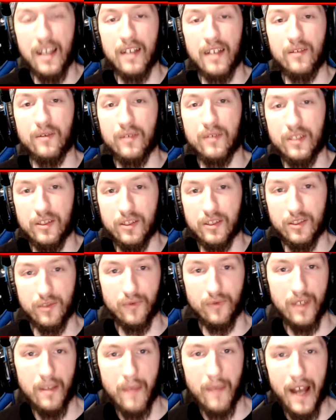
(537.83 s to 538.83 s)
and just to
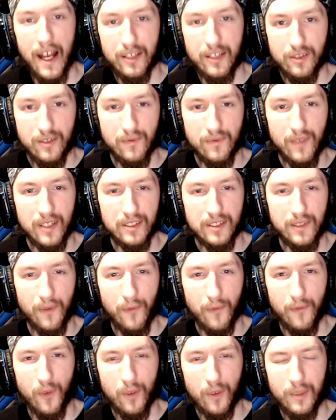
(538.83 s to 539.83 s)
reimagine Resident Evil
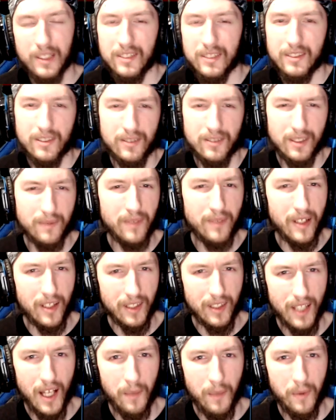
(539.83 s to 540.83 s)
four, because there's been a
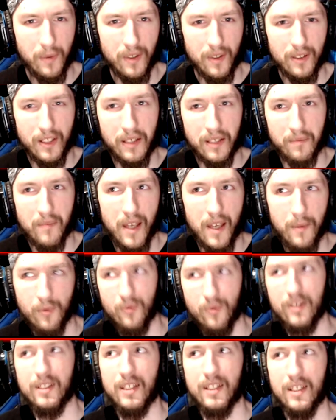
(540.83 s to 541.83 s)
lot of people who are like, maybe
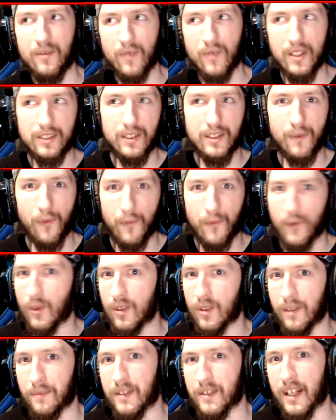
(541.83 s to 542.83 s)
we need Resident Evil
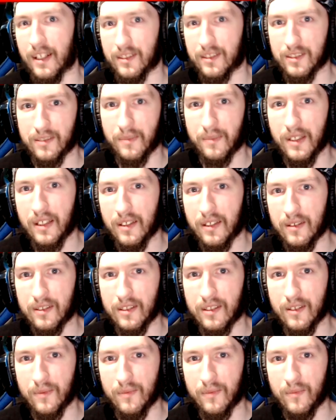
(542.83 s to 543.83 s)
four up next to be,
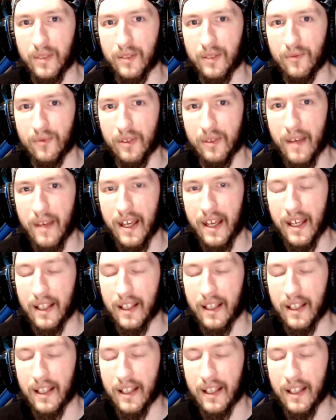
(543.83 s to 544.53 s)
to be remade.